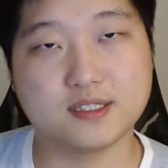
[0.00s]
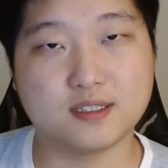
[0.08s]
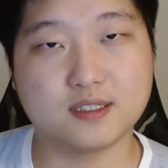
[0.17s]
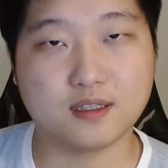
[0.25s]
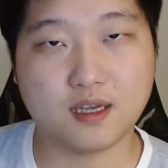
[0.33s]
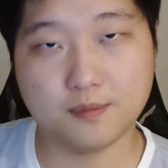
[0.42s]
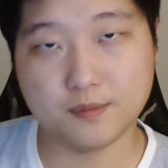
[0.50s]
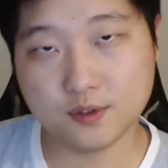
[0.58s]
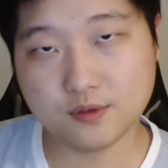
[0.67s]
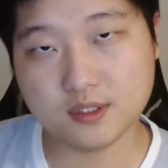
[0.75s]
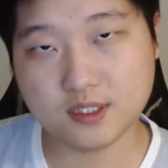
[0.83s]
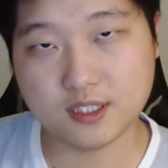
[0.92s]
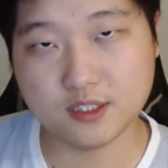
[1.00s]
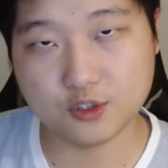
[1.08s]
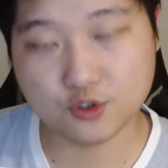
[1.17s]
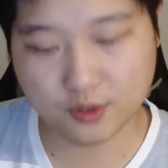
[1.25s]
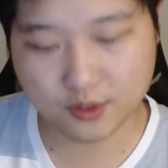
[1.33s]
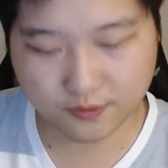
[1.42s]
the
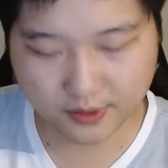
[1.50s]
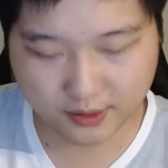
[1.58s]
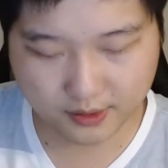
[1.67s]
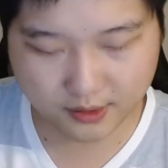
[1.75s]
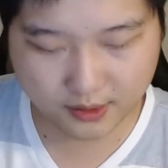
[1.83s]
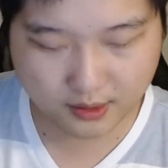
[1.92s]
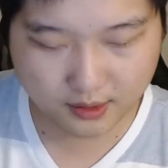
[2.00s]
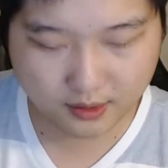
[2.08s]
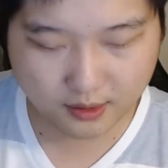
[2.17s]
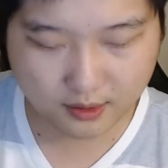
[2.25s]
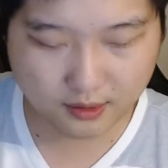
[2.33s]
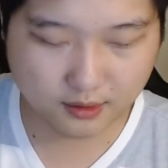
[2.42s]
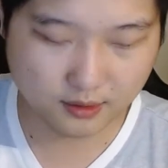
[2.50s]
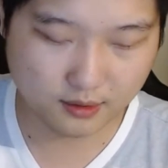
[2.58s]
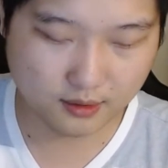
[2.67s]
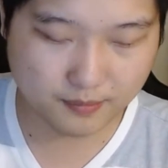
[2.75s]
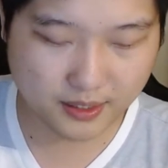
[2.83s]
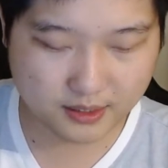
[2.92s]
community-driven
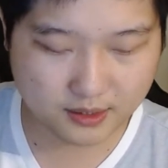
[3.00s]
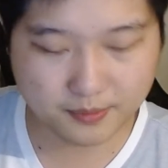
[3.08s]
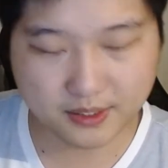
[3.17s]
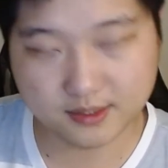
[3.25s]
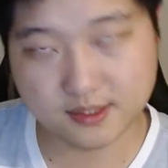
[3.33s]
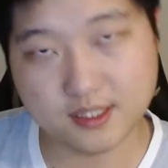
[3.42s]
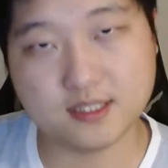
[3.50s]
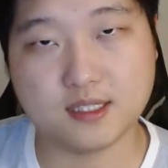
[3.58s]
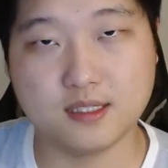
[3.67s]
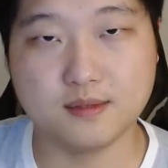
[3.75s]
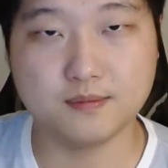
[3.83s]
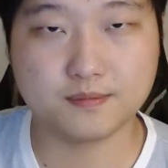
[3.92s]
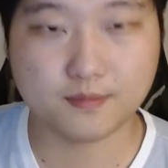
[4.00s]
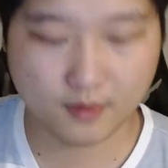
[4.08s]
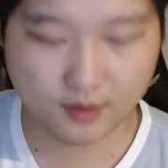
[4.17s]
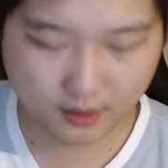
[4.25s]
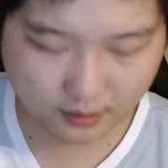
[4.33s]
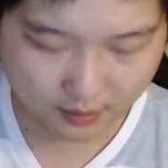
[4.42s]
management system.
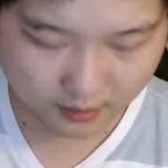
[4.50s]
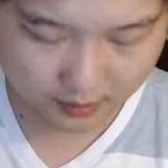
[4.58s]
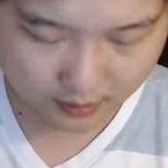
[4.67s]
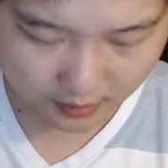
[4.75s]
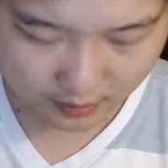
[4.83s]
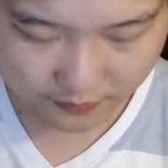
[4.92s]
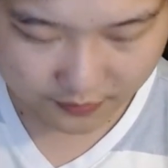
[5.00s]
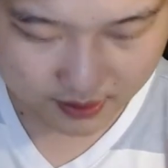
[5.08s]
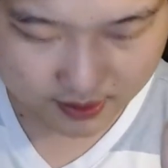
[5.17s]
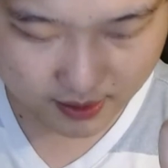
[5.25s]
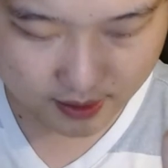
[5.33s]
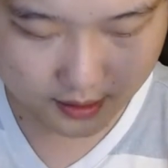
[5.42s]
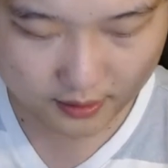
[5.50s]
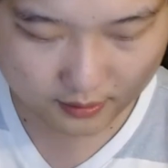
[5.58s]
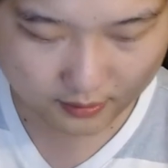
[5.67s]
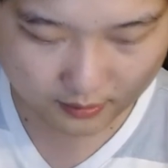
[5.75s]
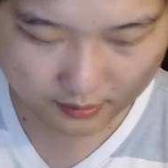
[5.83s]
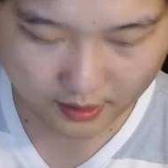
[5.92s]
For the
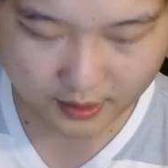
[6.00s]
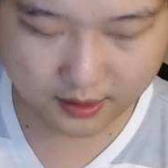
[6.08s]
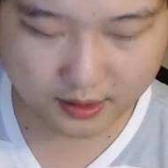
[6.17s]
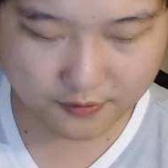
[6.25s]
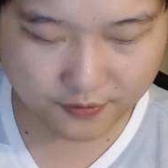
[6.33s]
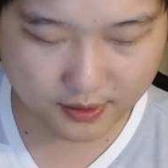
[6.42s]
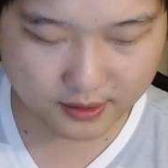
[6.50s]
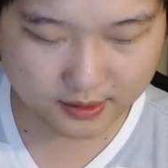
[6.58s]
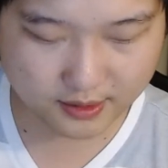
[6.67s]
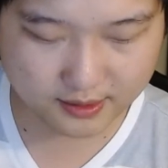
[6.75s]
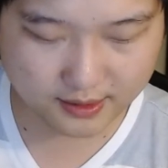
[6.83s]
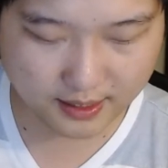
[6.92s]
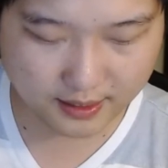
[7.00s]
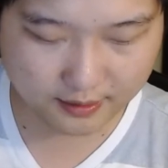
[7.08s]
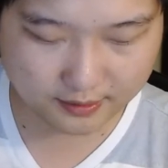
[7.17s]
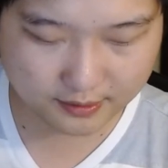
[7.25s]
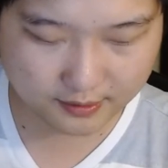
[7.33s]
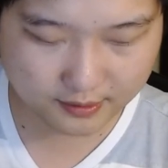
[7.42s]
second key difference is
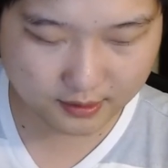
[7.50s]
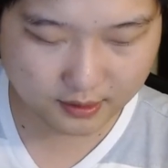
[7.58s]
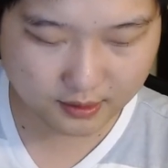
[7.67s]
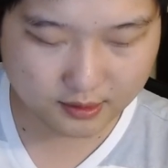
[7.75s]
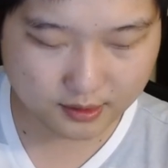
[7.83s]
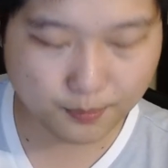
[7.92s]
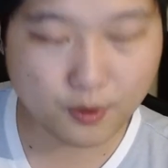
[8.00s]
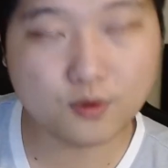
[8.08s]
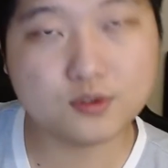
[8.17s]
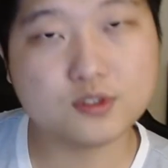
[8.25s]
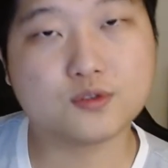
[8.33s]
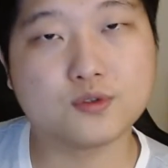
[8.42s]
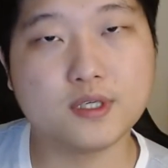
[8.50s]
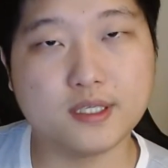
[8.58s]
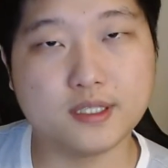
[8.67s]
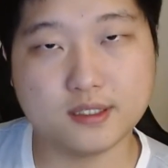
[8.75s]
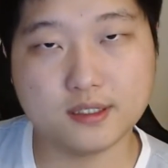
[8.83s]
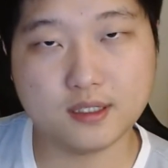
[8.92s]
that the
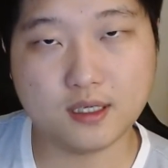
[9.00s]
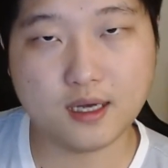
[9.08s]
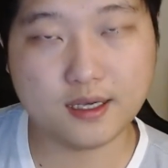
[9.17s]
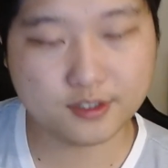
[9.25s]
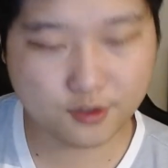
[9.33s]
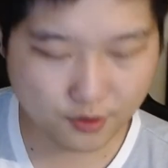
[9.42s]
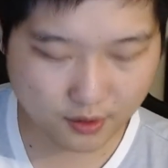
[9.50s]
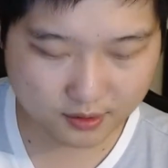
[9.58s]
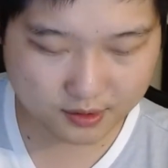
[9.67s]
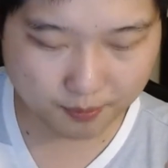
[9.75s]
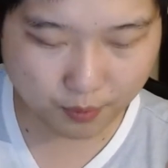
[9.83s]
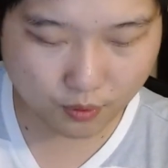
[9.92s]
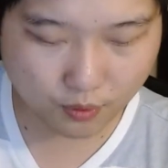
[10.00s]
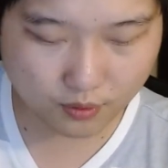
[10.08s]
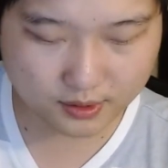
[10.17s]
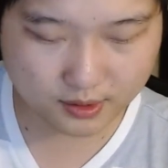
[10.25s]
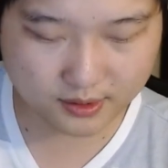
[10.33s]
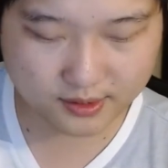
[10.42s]
PostgreSQL
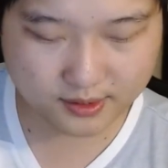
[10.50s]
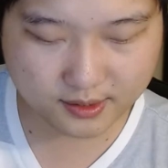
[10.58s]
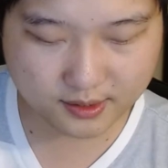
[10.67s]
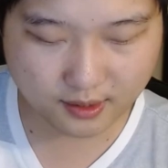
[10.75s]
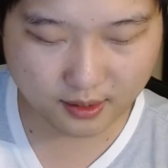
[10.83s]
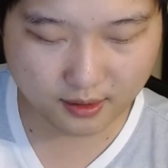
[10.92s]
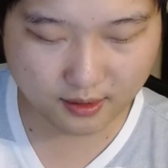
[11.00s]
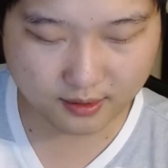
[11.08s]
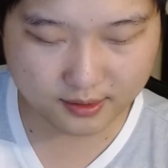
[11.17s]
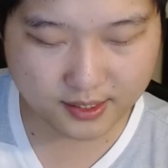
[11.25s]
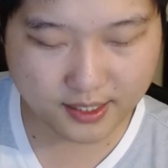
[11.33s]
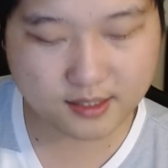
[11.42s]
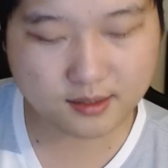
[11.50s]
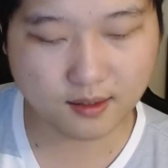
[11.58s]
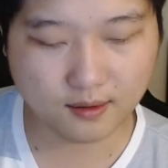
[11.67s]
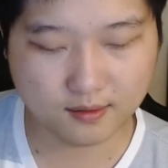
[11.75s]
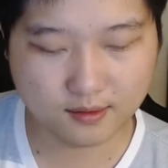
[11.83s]
supports the JSON,